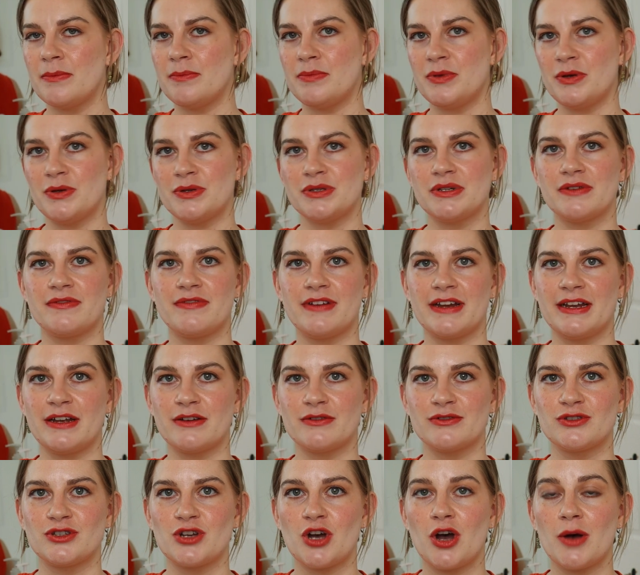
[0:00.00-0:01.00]
beautifully
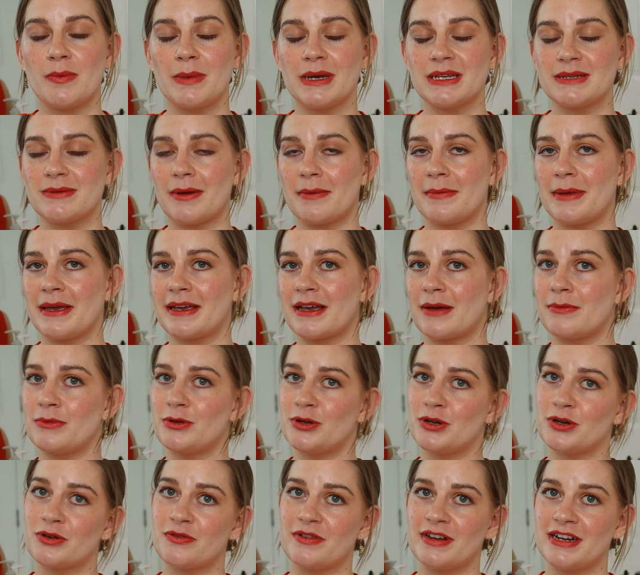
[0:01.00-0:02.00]
on top, makes my makeup
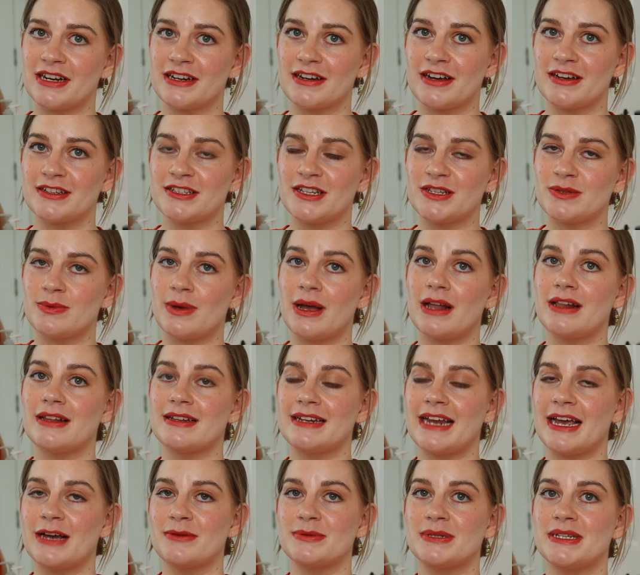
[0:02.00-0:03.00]
look really nice as well,
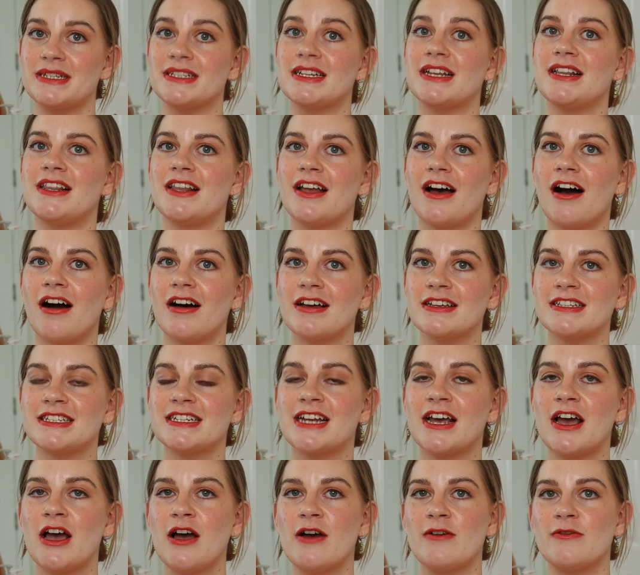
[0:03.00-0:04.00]
and helps it to
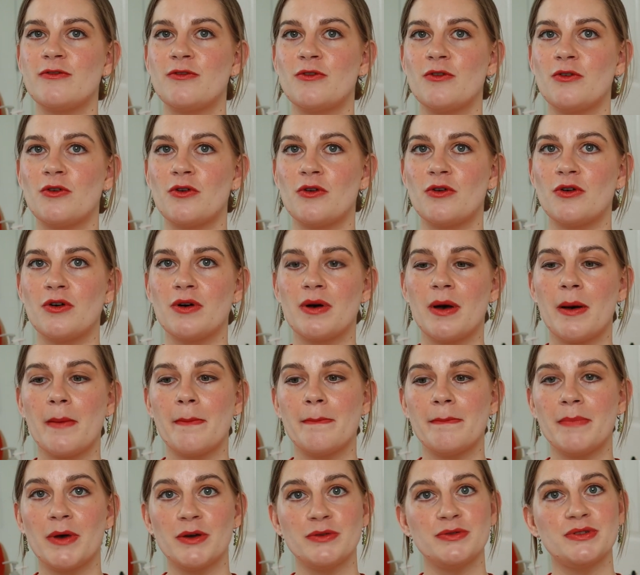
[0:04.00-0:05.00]
last for
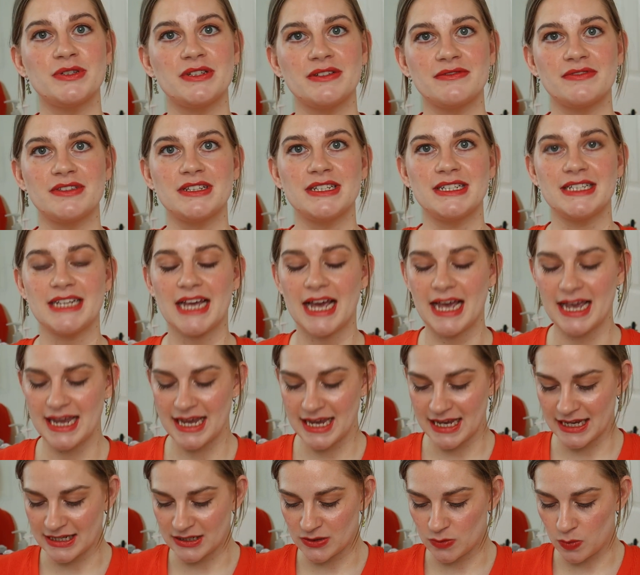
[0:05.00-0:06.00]
most of the
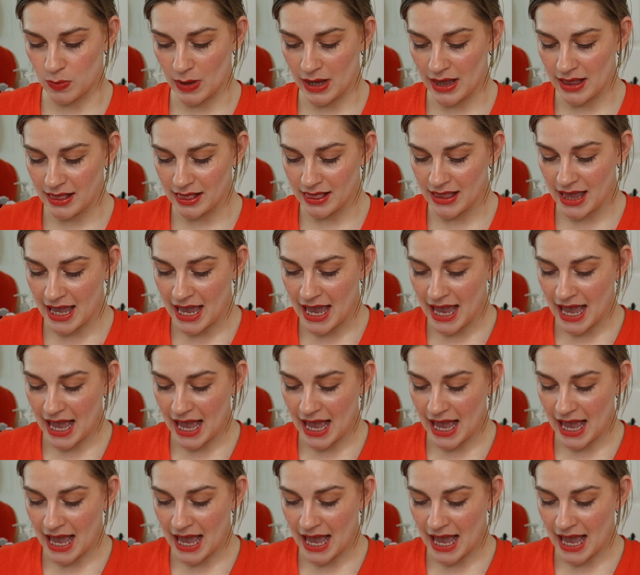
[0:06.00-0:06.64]
day as well.